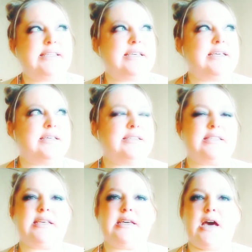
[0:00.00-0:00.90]

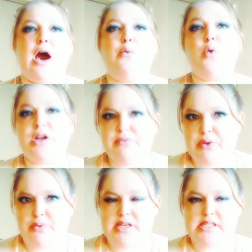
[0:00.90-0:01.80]
is one of
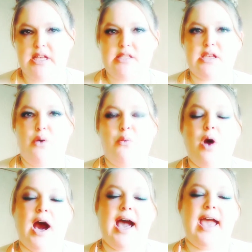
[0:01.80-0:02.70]
the reasons
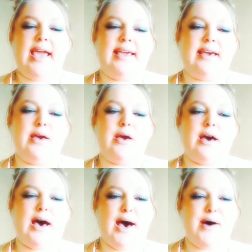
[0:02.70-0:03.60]
why
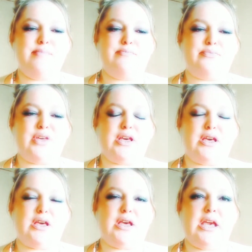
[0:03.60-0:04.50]

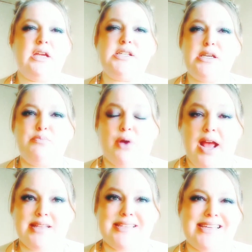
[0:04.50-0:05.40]
indie
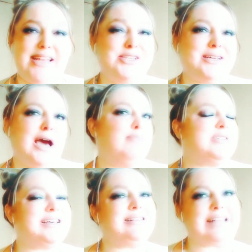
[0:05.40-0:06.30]
brands tend to
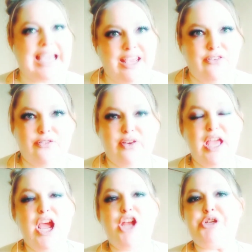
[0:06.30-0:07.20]
come to life
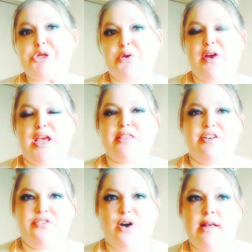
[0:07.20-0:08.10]
during
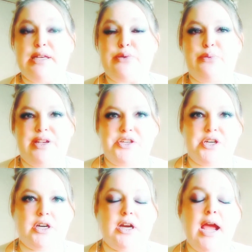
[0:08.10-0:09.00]
the fall and
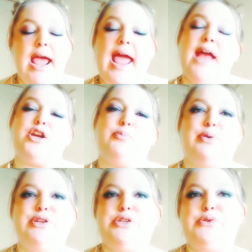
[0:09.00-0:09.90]
winter and are
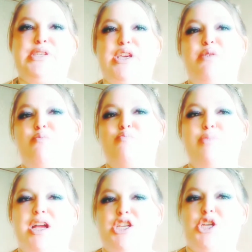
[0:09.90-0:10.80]
producing
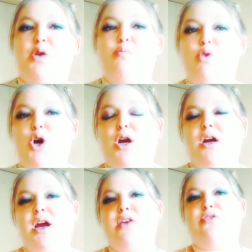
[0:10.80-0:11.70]
much
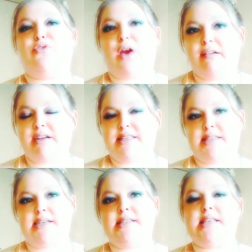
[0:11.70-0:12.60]
more
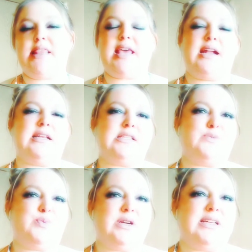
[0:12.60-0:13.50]
fragrances than in
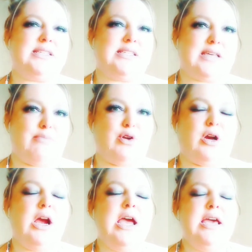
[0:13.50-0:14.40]
spring and
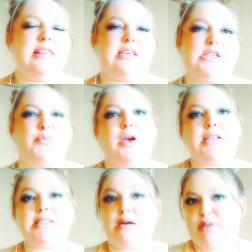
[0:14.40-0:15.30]
summer. The
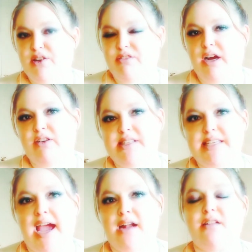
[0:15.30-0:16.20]
spring-summer
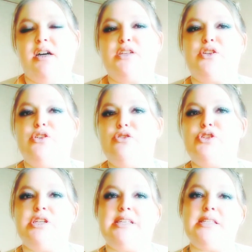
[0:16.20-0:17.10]
fragrance catalogs are
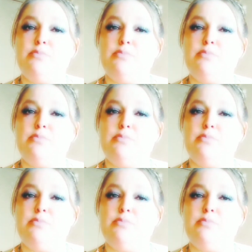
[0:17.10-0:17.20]
usually